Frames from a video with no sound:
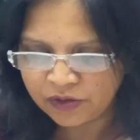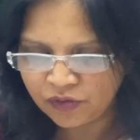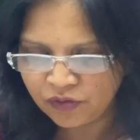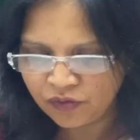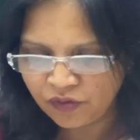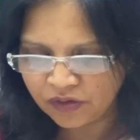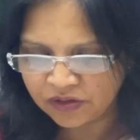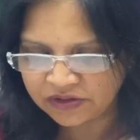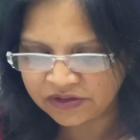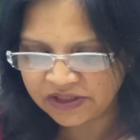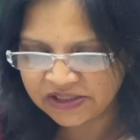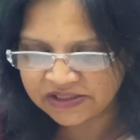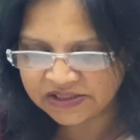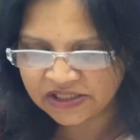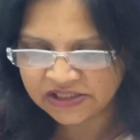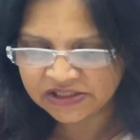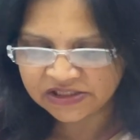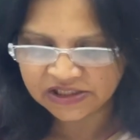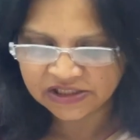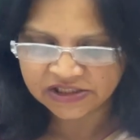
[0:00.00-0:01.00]
2 or 3
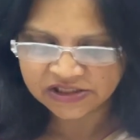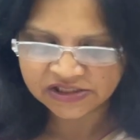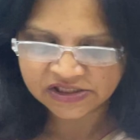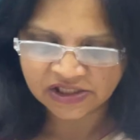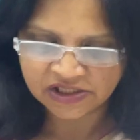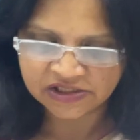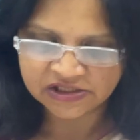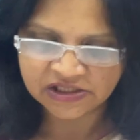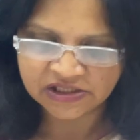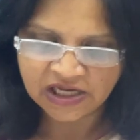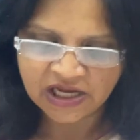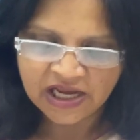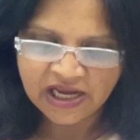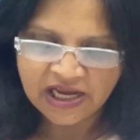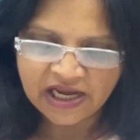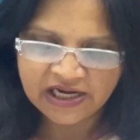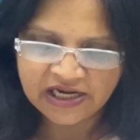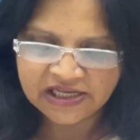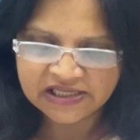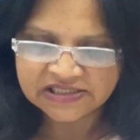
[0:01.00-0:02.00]
such instances
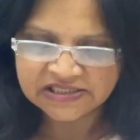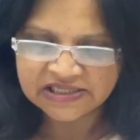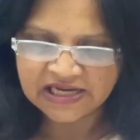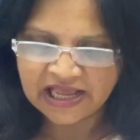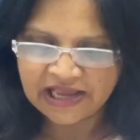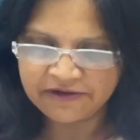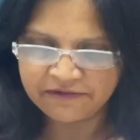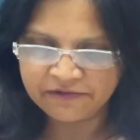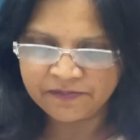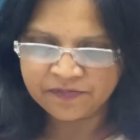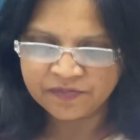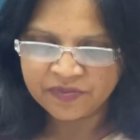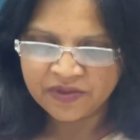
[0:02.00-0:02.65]
in his life.